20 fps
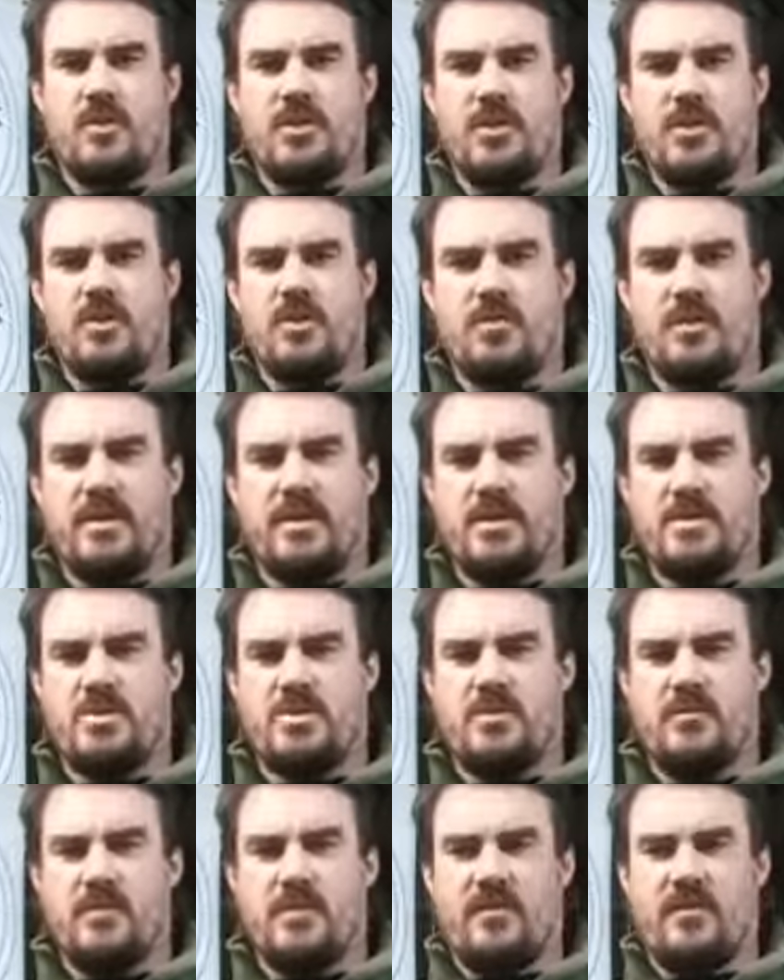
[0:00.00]
because
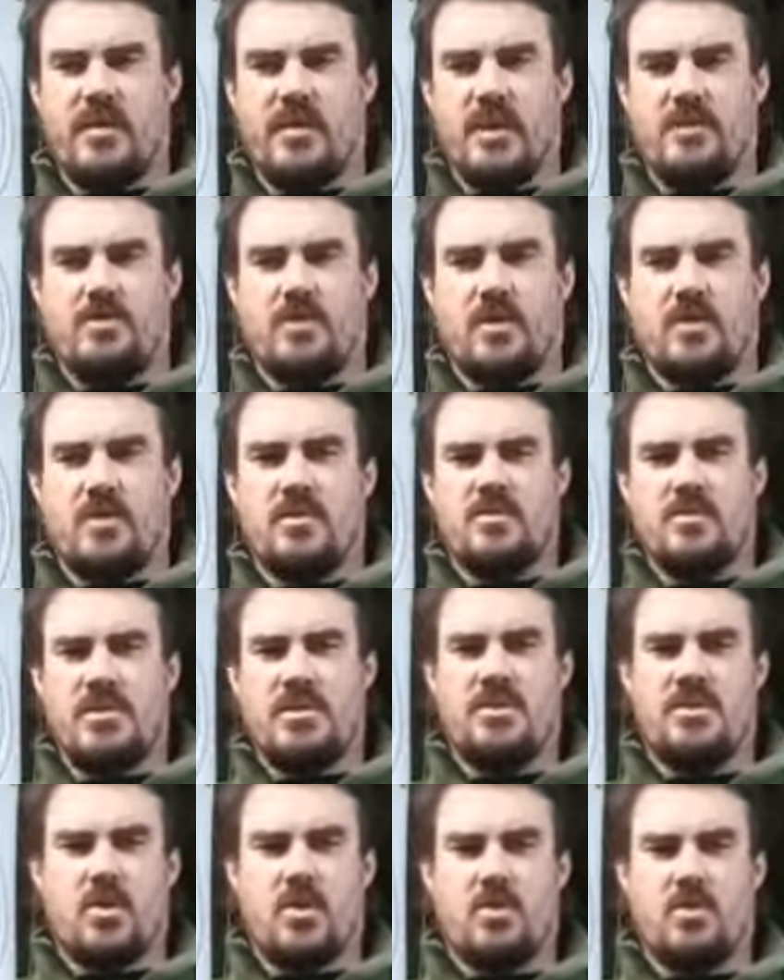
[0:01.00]
you've developed all those
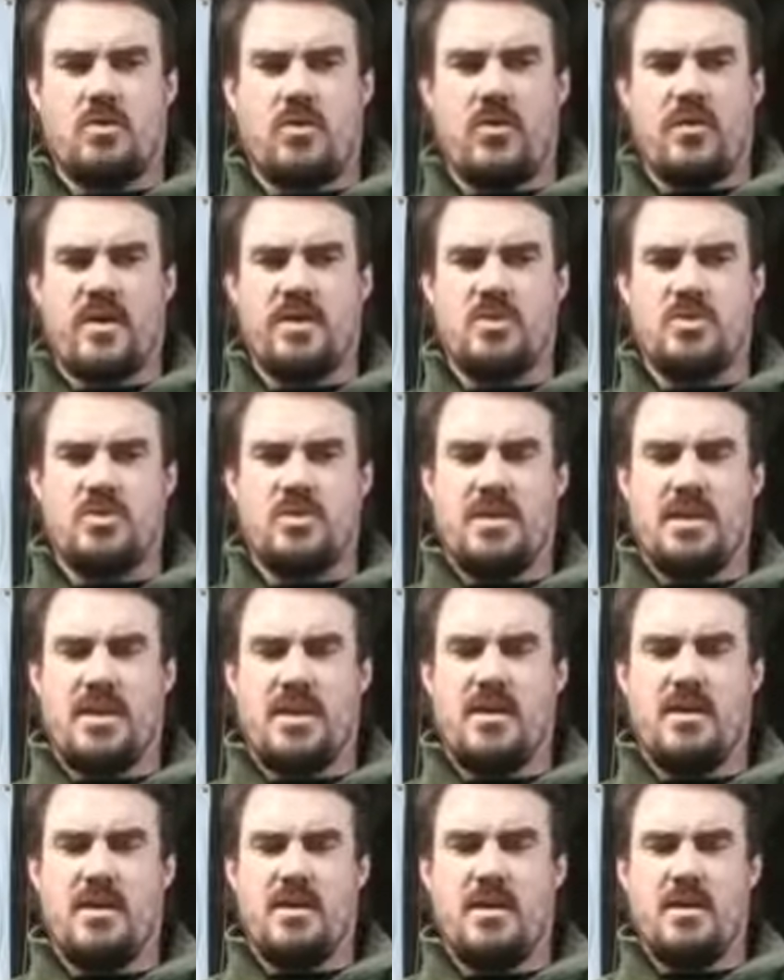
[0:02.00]
internal things you need
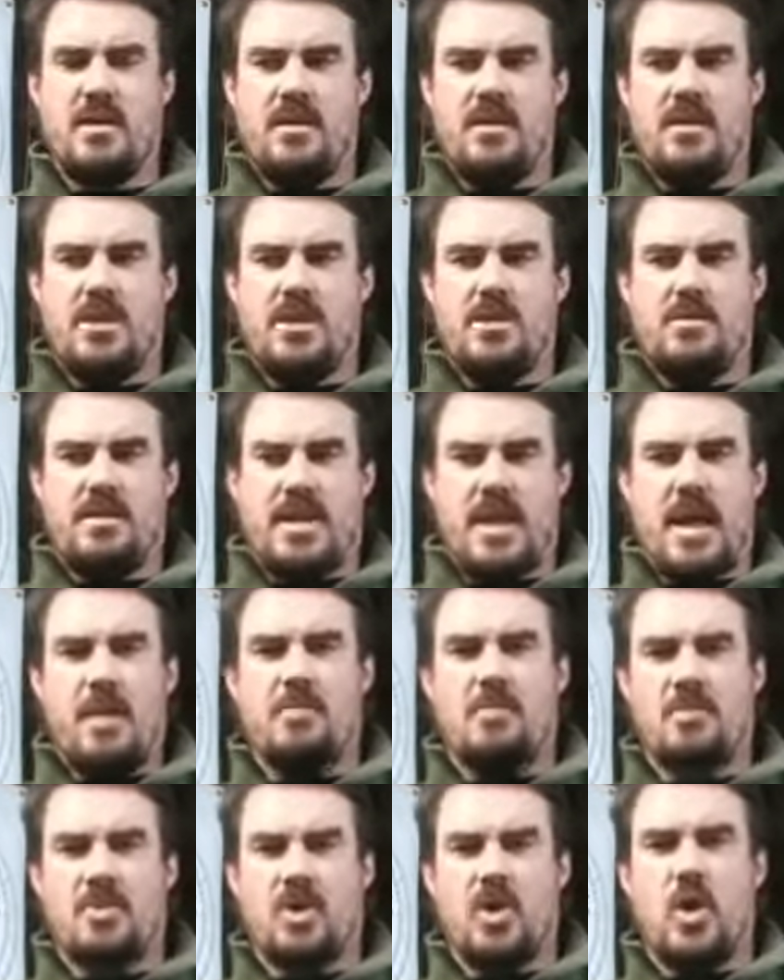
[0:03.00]
to be able
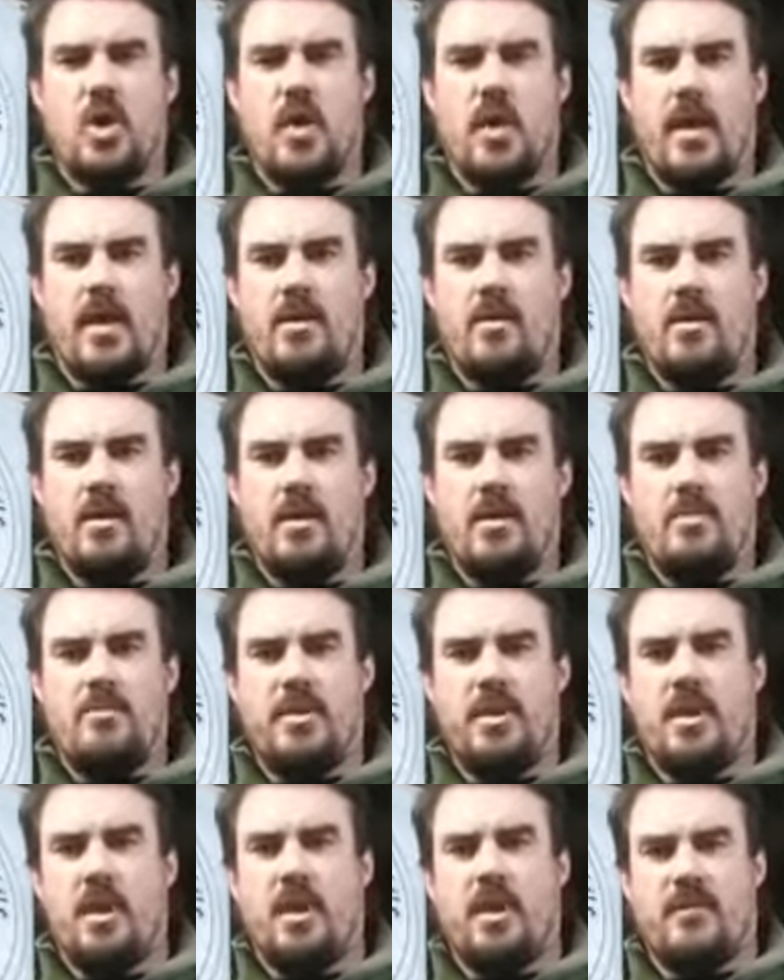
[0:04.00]
to go out, be
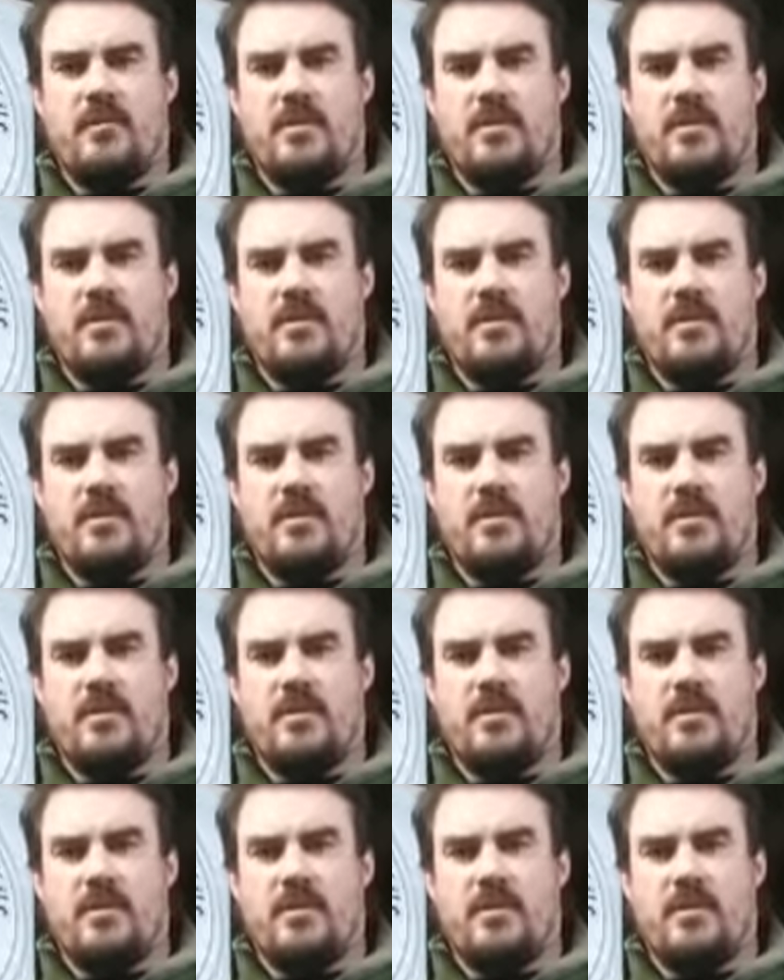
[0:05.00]
confident in